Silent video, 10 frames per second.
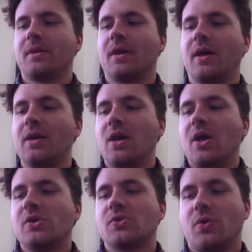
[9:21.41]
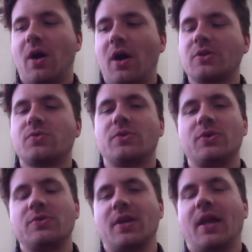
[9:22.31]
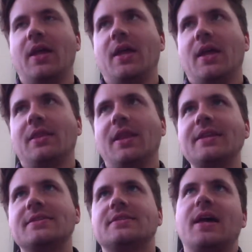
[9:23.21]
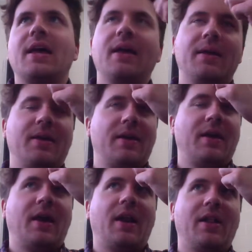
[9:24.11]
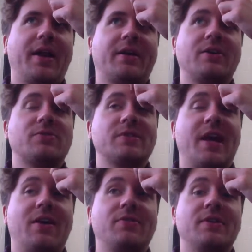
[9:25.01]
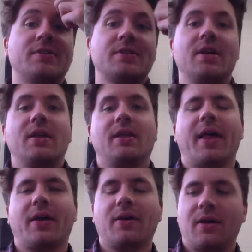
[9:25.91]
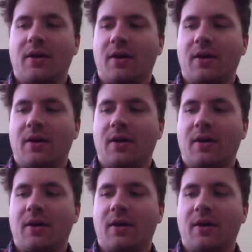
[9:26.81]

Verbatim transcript: Okay? So cost reducing. Let's say, and a lot of countries have this, like